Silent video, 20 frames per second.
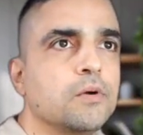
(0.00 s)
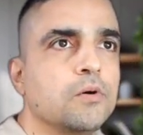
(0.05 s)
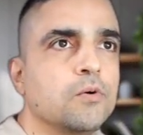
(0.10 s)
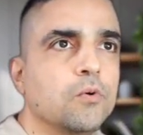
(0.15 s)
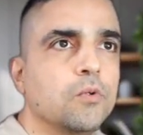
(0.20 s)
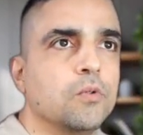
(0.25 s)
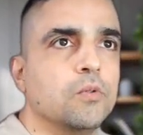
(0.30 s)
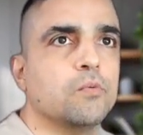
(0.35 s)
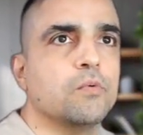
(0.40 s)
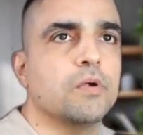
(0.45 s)

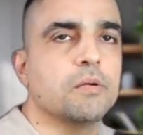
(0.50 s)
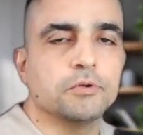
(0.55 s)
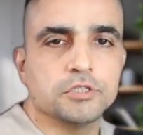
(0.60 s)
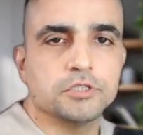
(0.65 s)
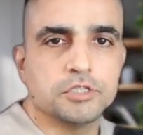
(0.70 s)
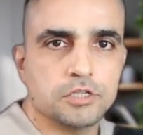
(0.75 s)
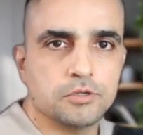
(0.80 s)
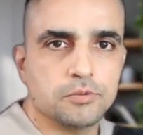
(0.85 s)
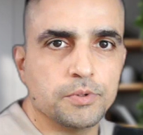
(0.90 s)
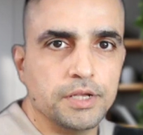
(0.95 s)
whole
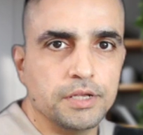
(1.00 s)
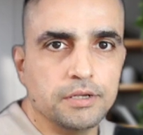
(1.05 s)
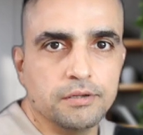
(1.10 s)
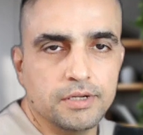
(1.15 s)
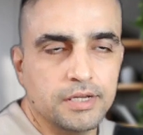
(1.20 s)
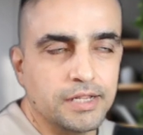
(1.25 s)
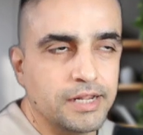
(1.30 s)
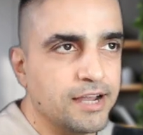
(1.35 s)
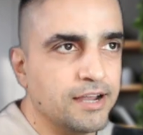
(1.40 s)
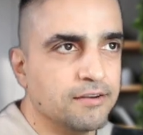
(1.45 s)
repository,
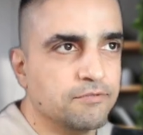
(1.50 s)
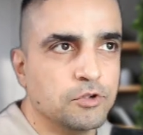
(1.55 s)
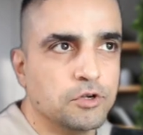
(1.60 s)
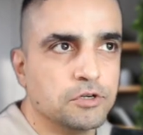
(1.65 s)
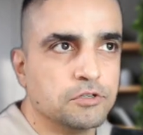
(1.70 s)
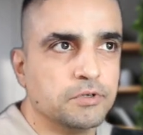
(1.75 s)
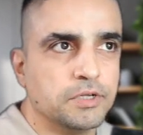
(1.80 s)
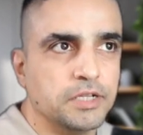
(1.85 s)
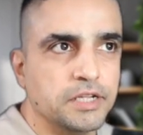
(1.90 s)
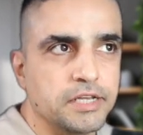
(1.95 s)
and I'm
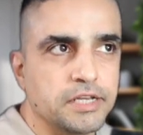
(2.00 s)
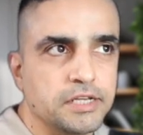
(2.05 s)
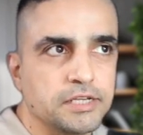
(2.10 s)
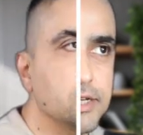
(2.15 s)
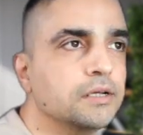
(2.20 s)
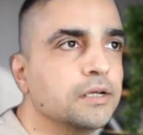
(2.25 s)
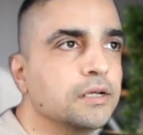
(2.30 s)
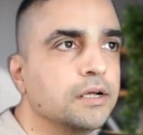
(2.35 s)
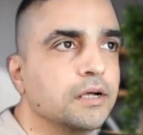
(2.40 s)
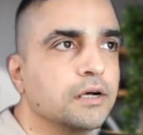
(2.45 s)
not really